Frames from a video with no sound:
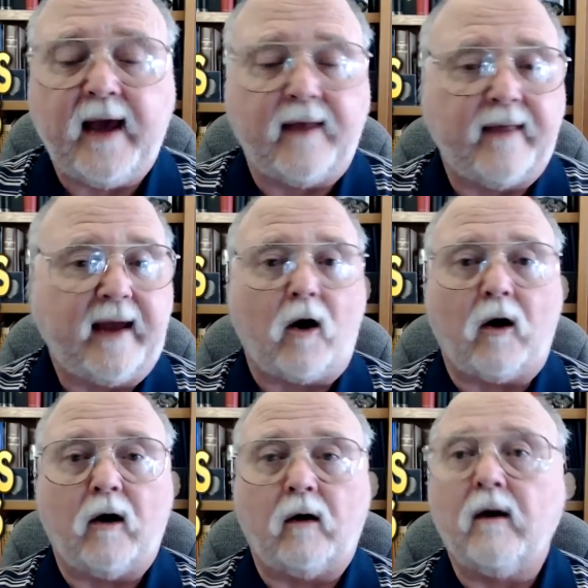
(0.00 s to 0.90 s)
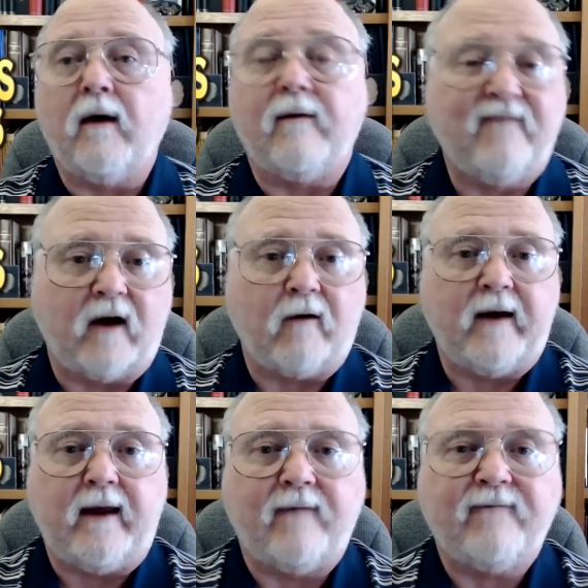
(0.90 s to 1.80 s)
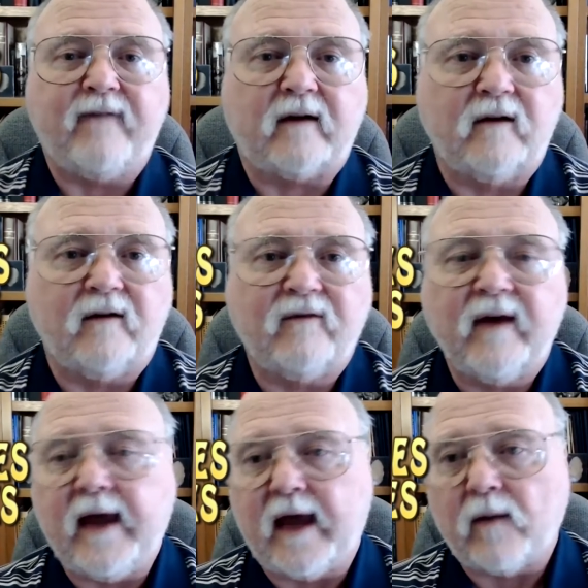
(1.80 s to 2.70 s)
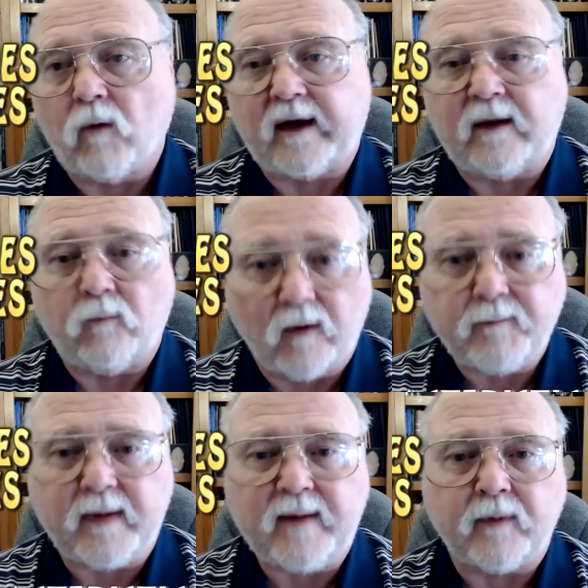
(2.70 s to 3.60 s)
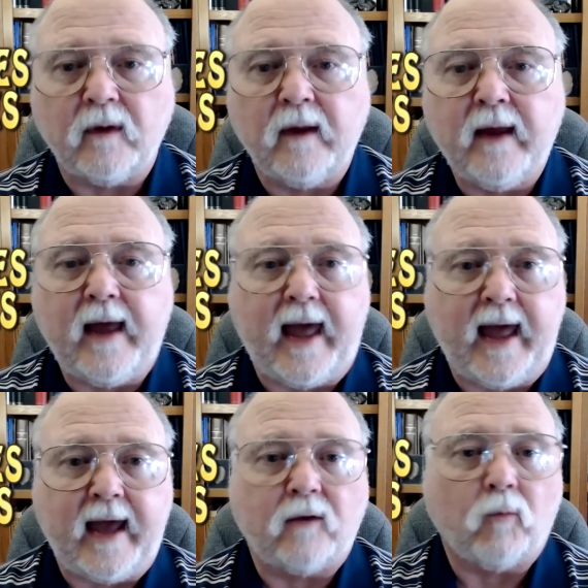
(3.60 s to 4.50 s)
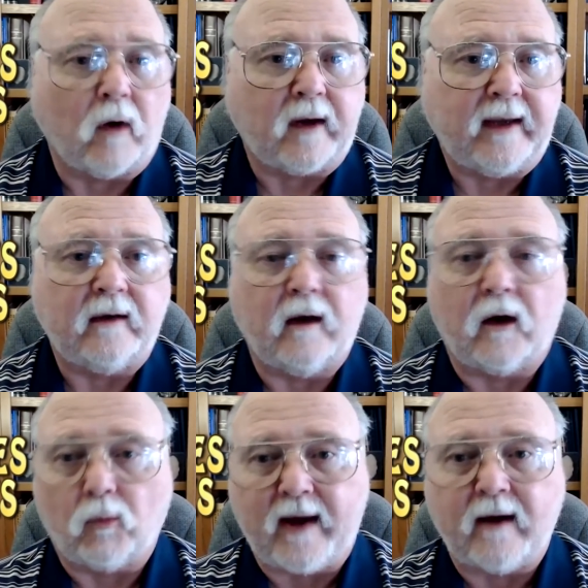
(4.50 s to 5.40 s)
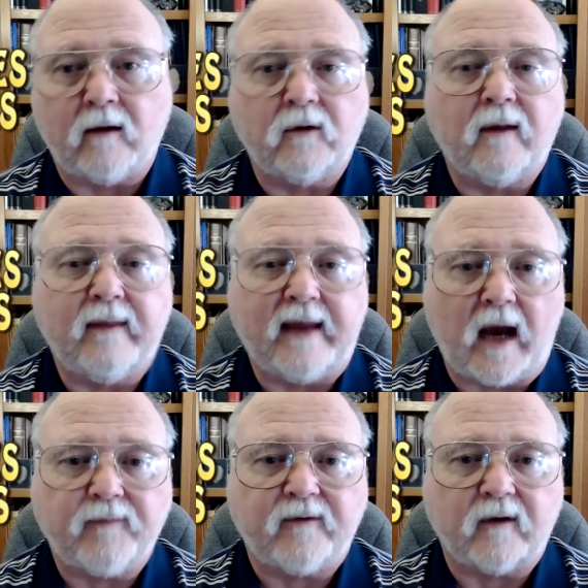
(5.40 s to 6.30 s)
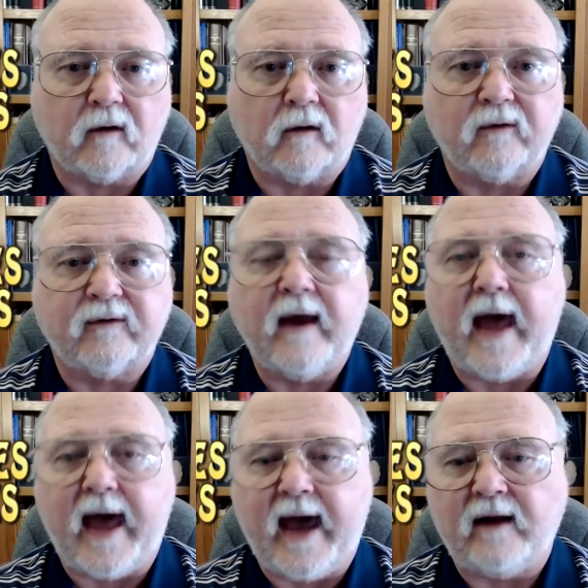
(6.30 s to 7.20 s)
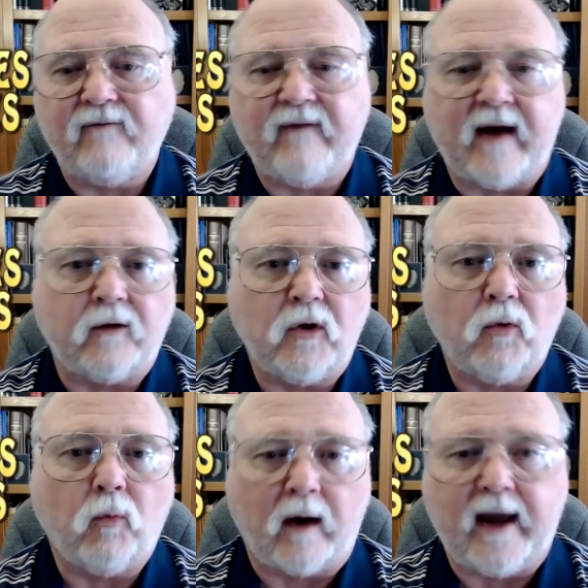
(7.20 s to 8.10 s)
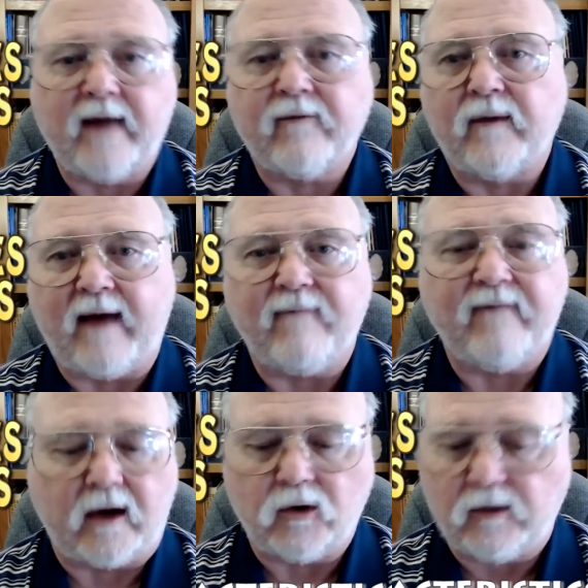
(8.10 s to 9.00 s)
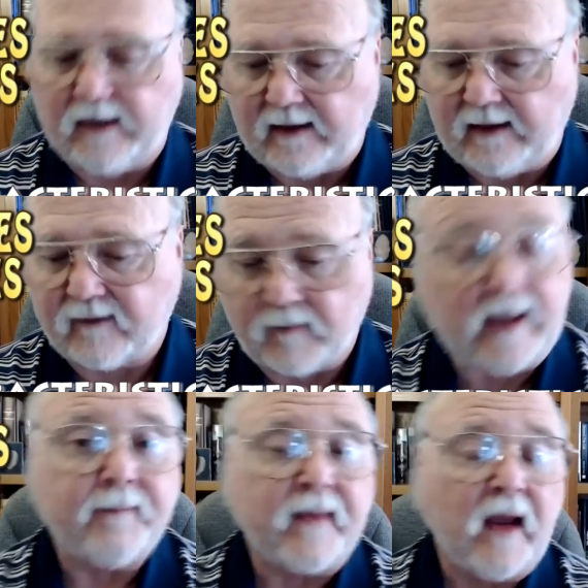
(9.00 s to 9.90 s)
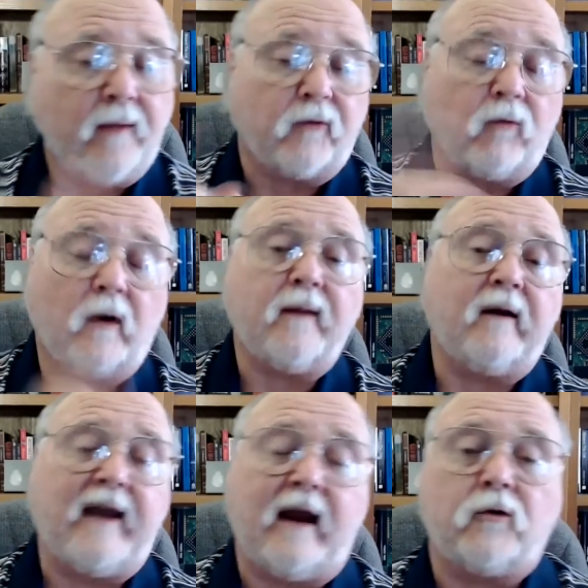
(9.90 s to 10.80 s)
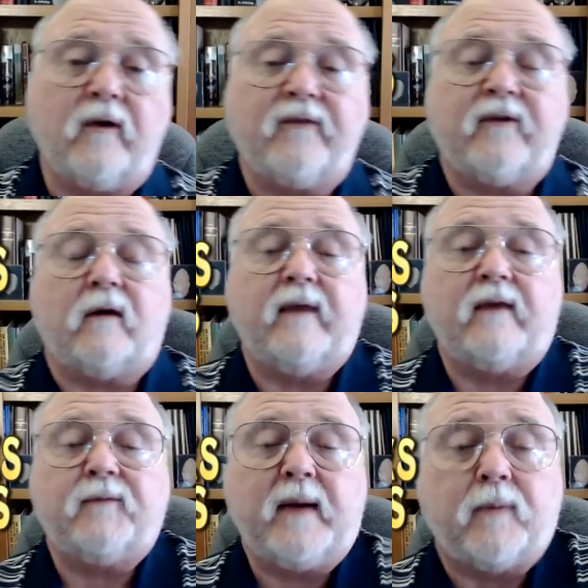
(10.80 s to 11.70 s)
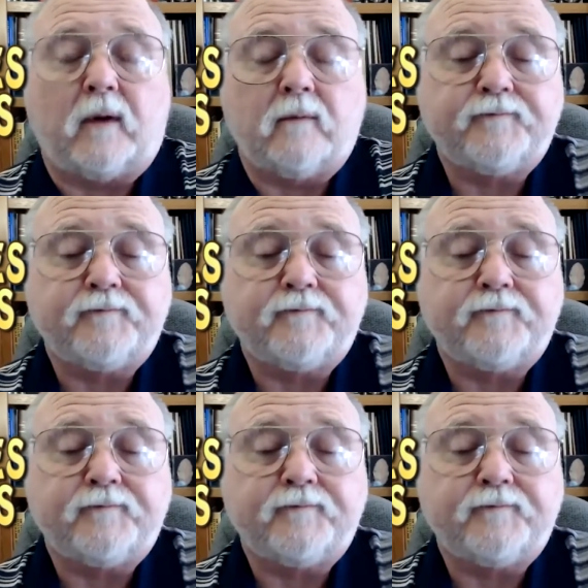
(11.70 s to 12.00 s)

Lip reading: They are very effective in working with people and working around the obstacles, adding value wherever that value needs to be. There's one other characteristic of these people.